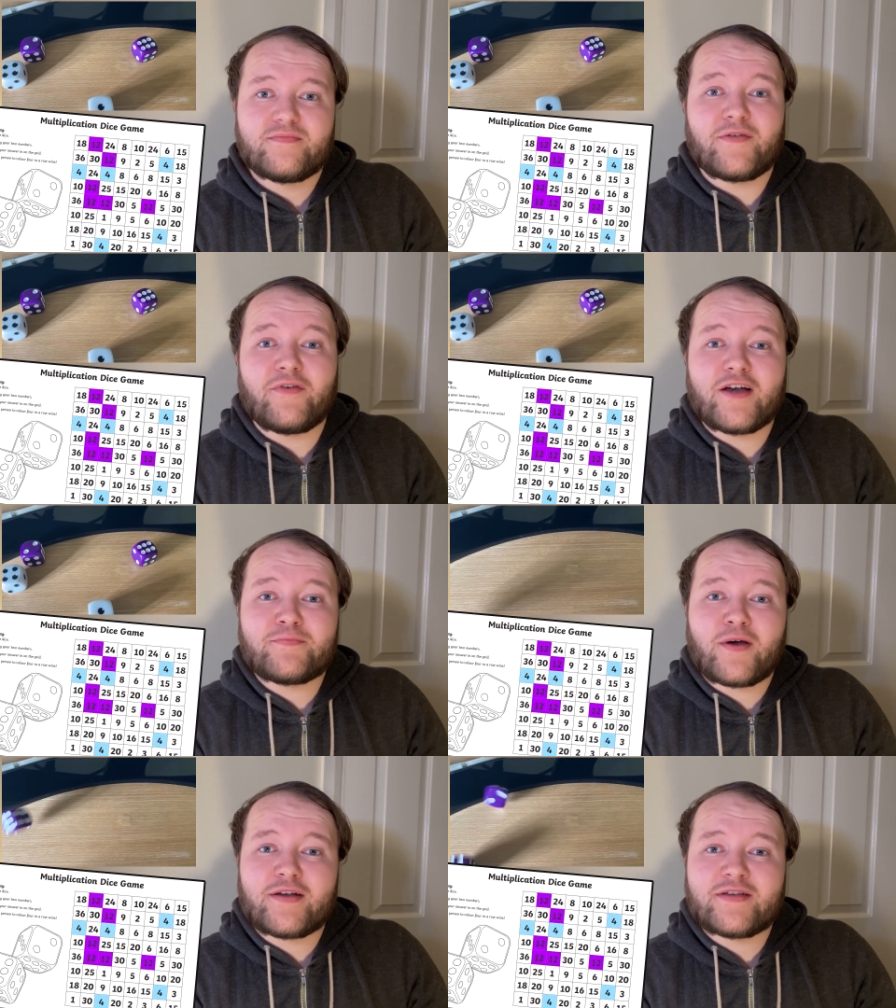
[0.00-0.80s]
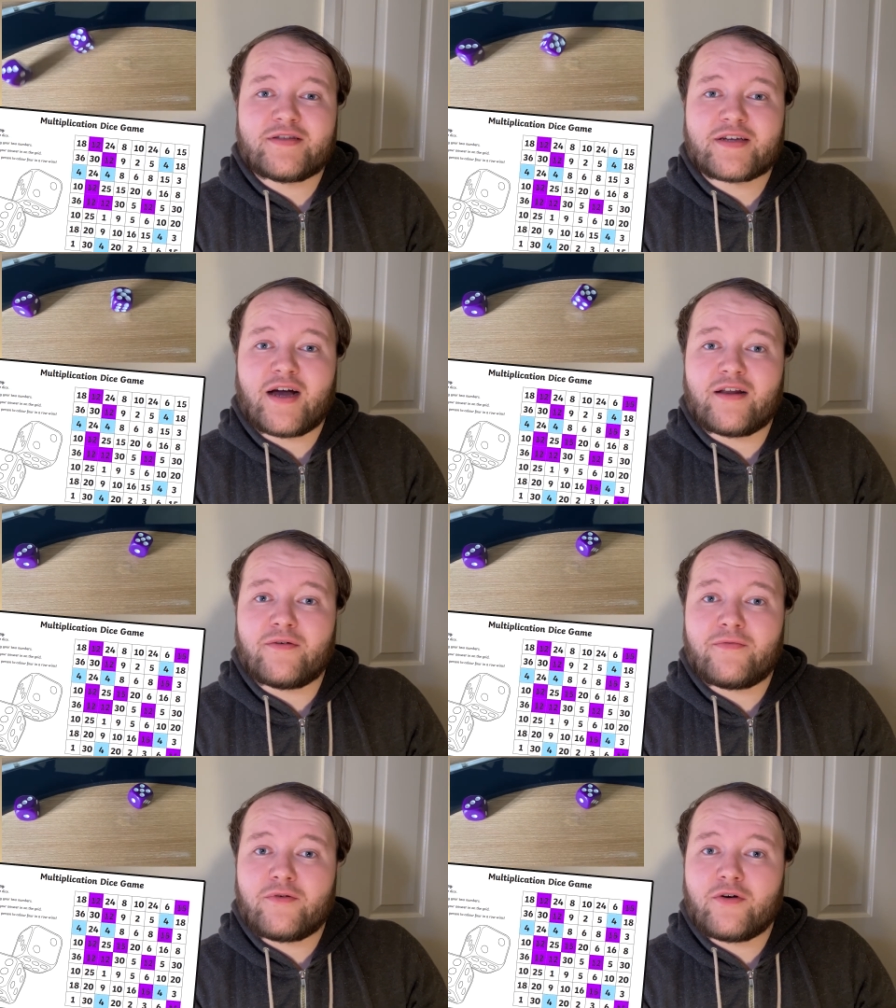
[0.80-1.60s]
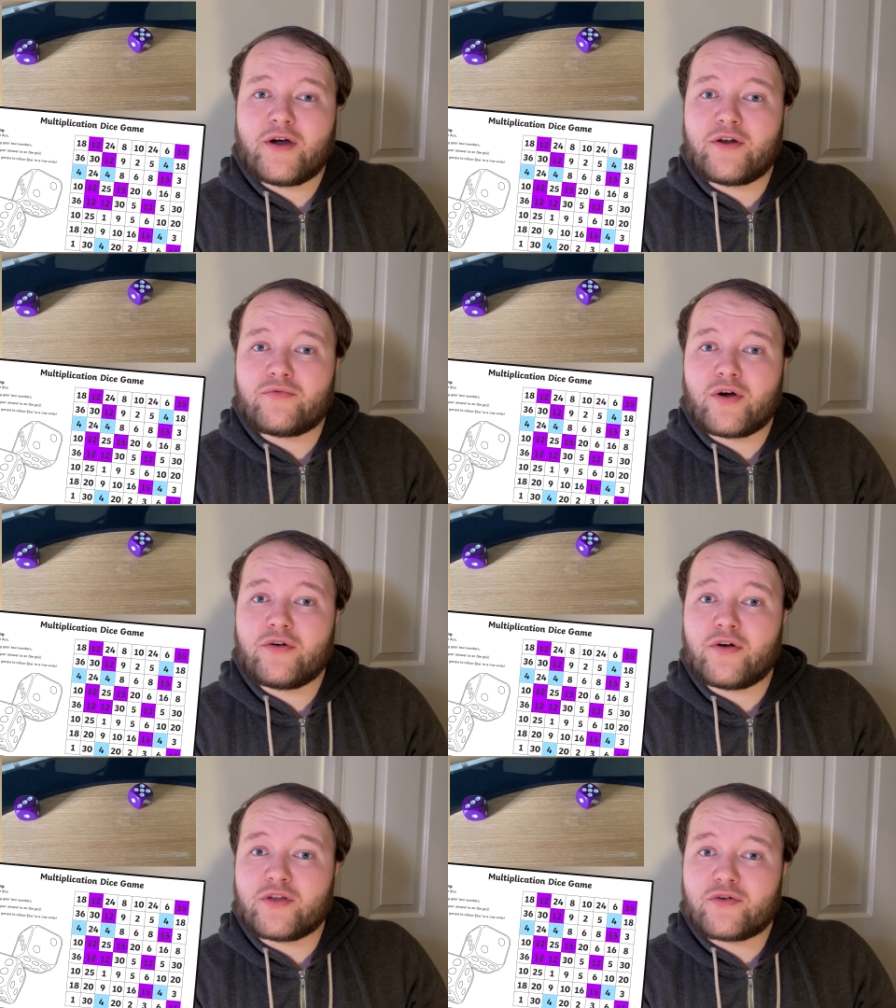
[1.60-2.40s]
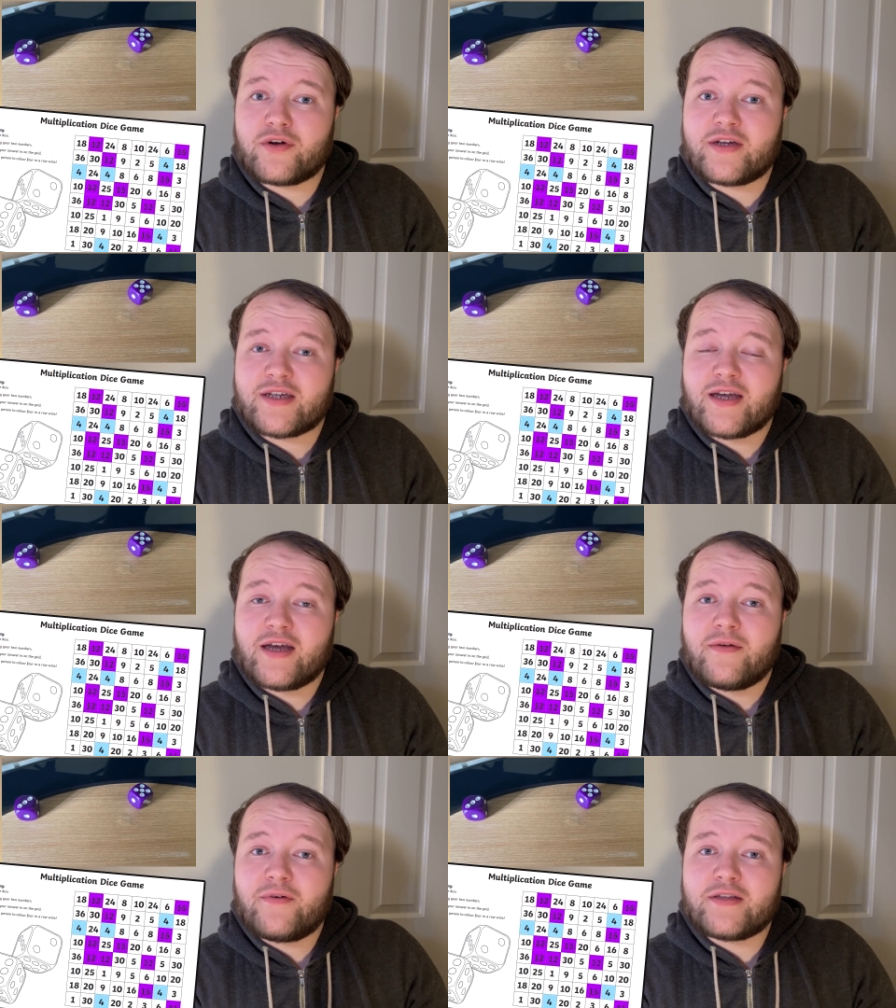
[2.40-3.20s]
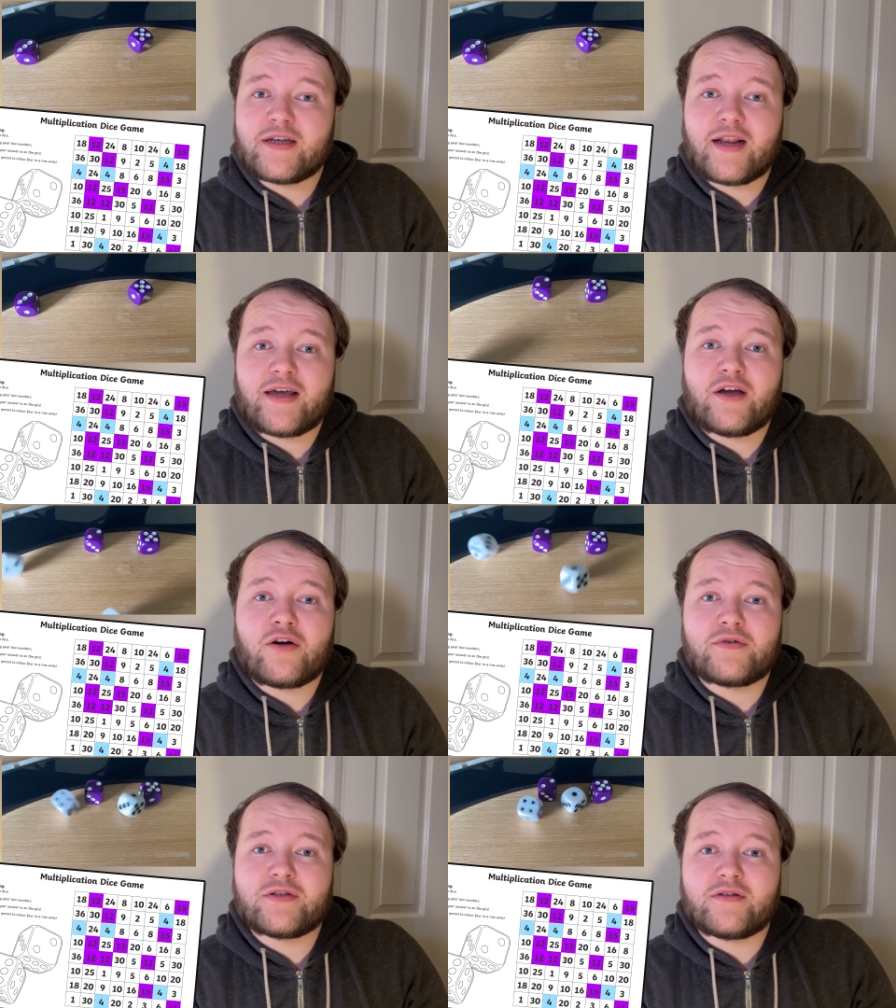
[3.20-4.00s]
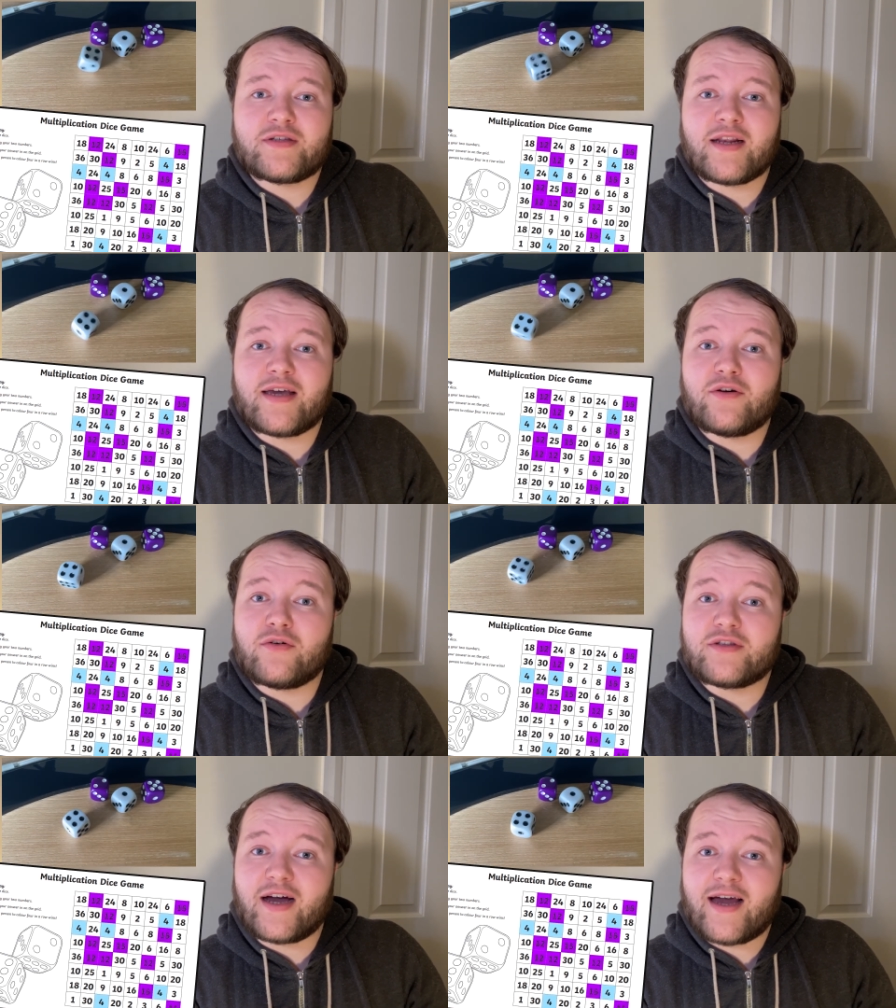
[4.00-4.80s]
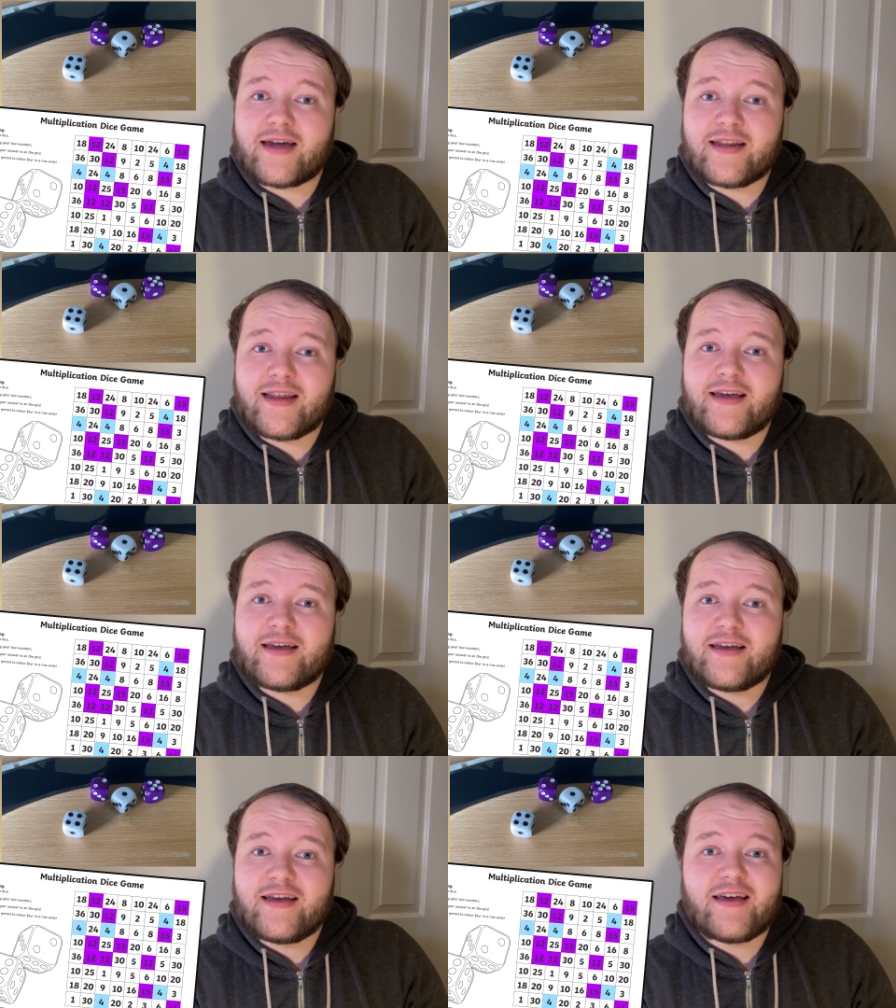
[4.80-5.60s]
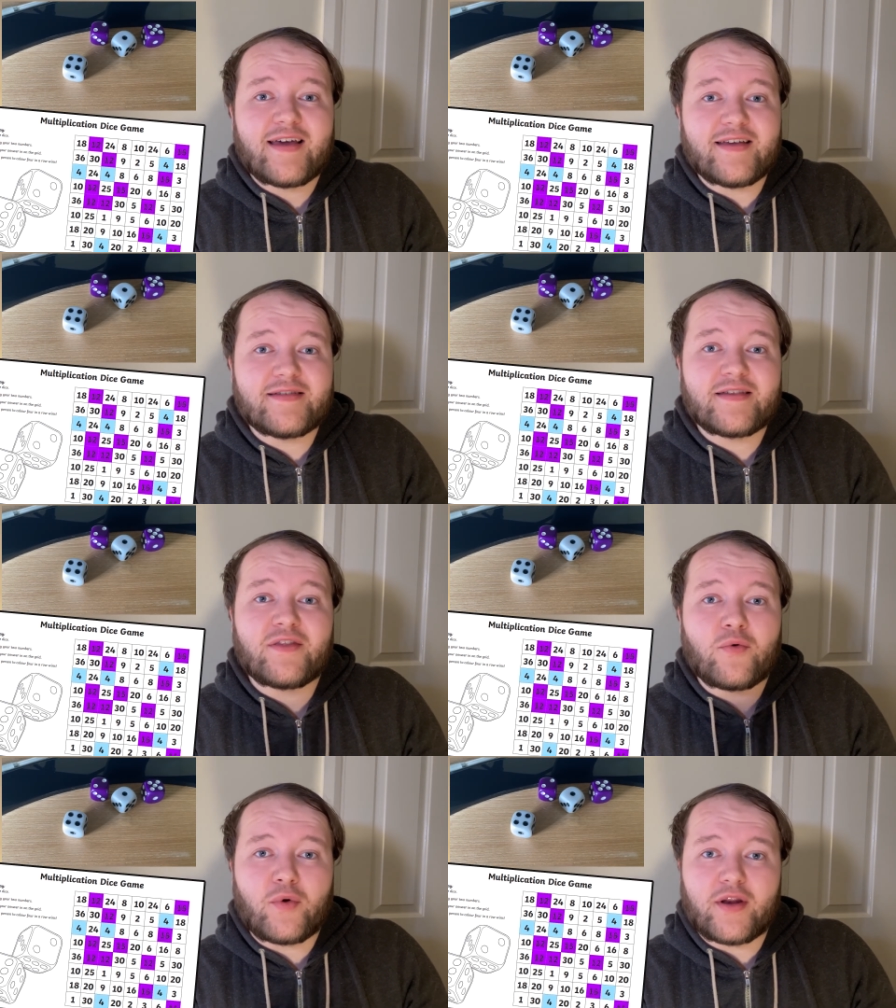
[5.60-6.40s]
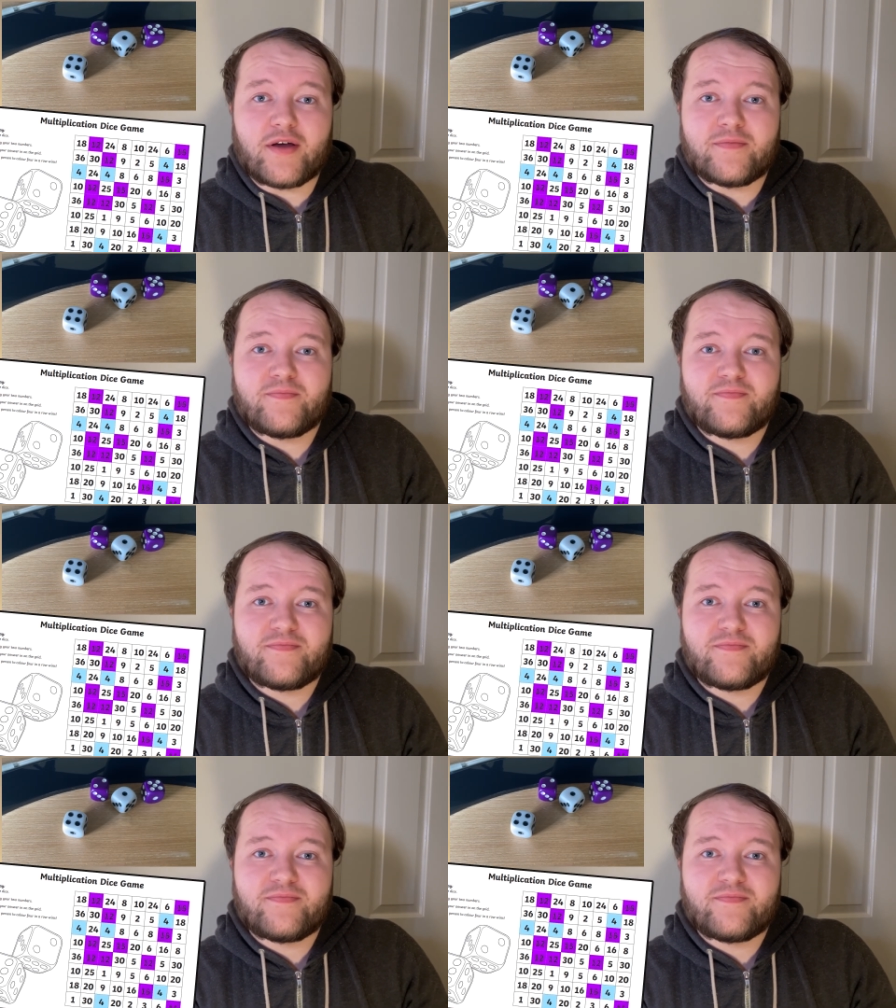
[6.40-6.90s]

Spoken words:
The first person to colour four in a row on the grid, vertically, horizontally, or diagonally, is the winner.